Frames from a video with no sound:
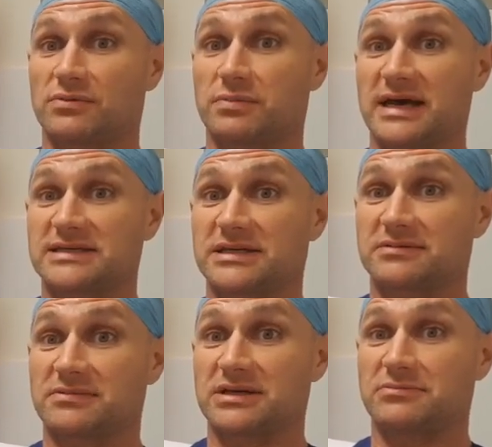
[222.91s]
plastic
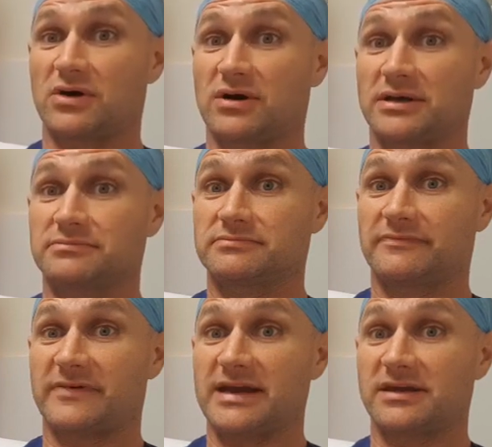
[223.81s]
in my
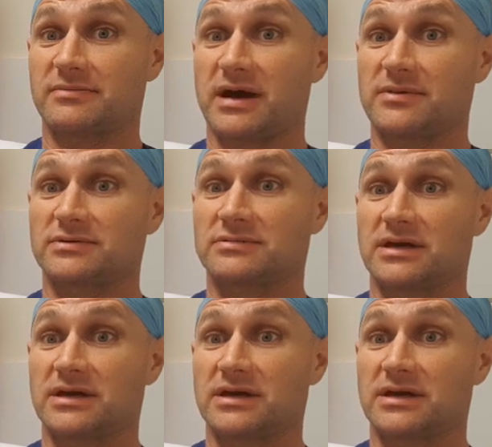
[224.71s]
vein at the moment,